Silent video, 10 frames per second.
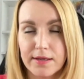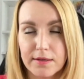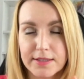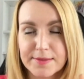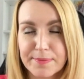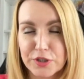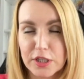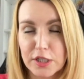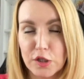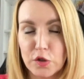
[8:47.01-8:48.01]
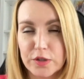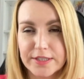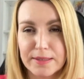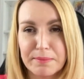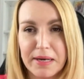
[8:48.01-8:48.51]
especially longer
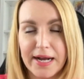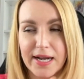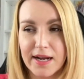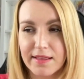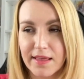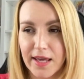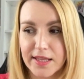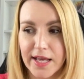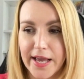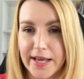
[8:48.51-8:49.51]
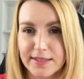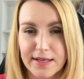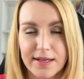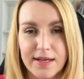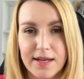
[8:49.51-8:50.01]
than mine. I think like the